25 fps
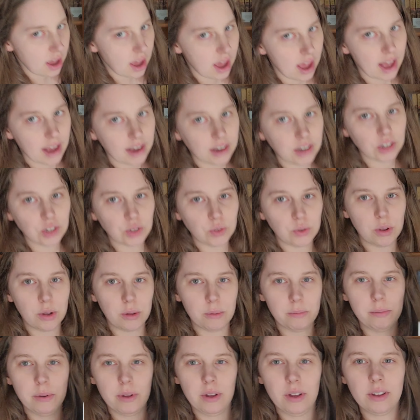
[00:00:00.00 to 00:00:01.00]
actual
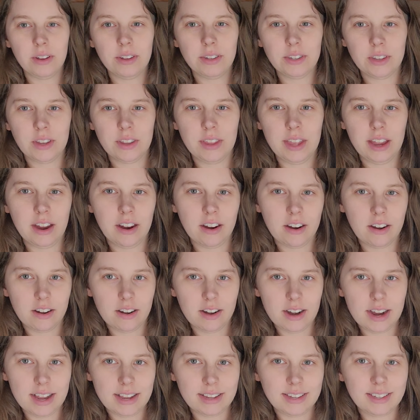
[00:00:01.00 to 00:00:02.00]
book. So they are
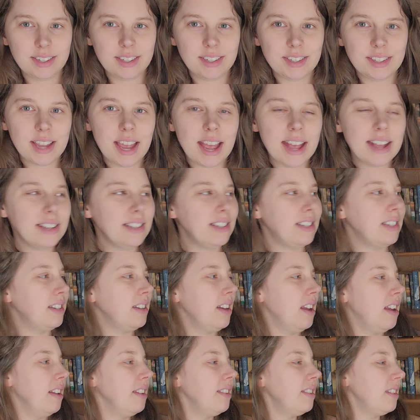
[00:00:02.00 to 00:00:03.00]
a set.
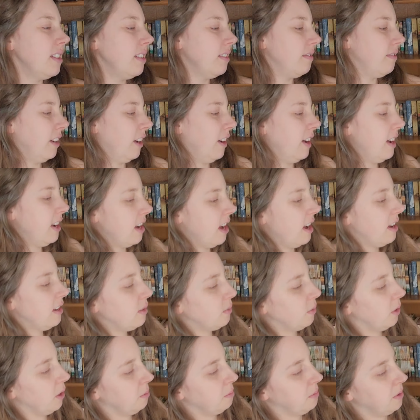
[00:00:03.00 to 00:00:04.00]
And this is a very nice
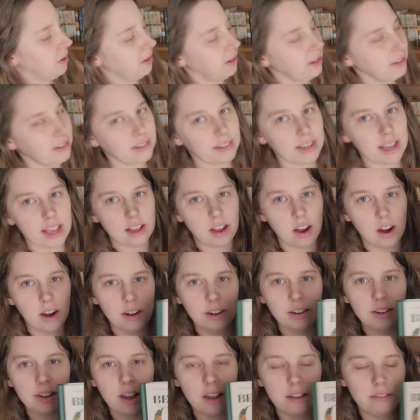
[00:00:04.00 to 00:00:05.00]
workbook. It's like
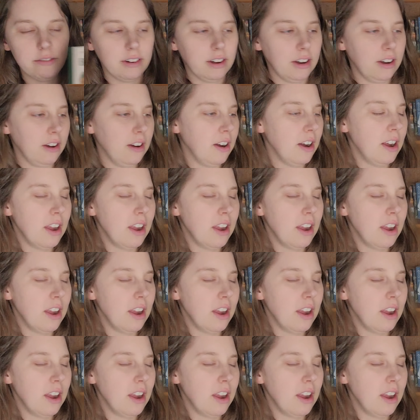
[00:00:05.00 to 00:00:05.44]
hardcover.